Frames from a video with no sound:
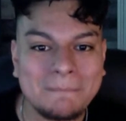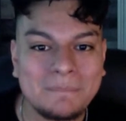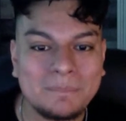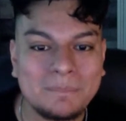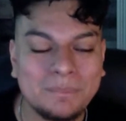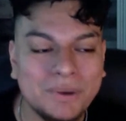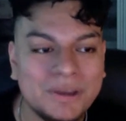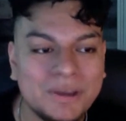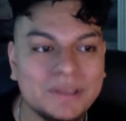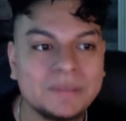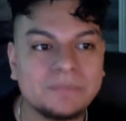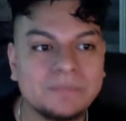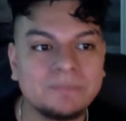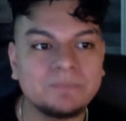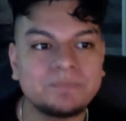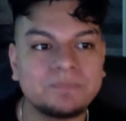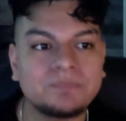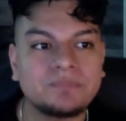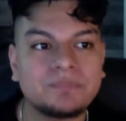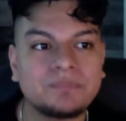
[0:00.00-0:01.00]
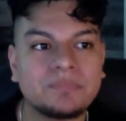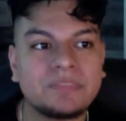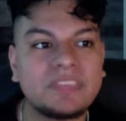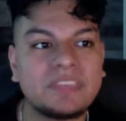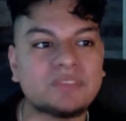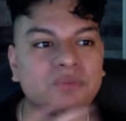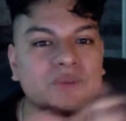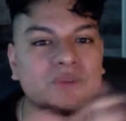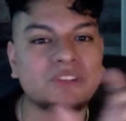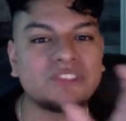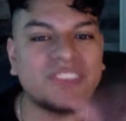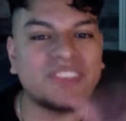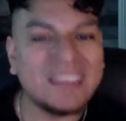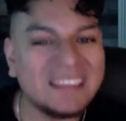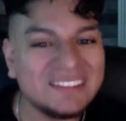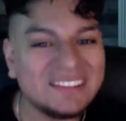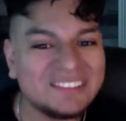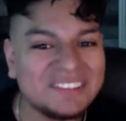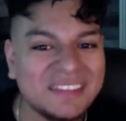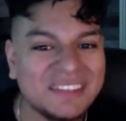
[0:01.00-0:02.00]
But if we
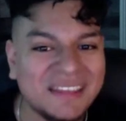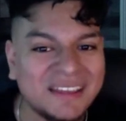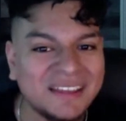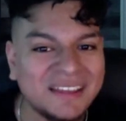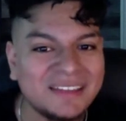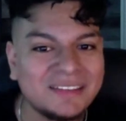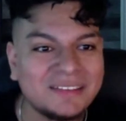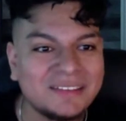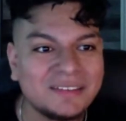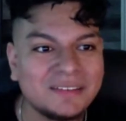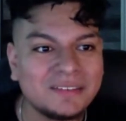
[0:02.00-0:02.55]
change that,